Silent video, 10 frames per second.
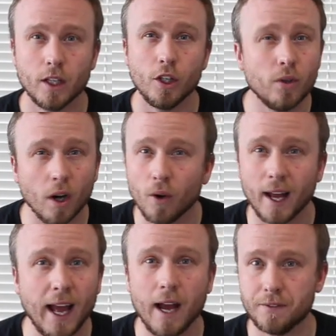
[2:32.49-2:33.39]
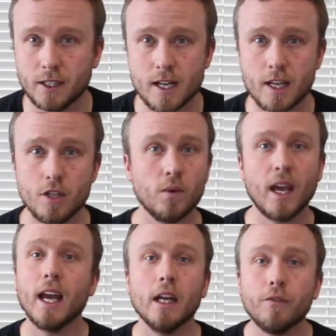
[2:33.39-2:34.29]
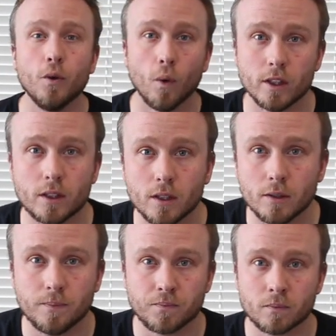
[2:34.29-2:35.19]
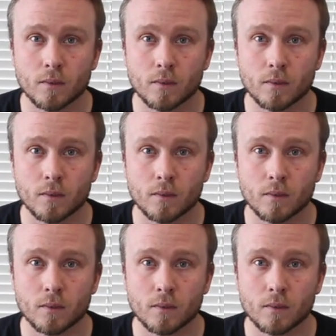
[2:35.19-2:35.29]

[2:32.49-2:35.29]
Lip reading: You don't have to date. You can if you want to.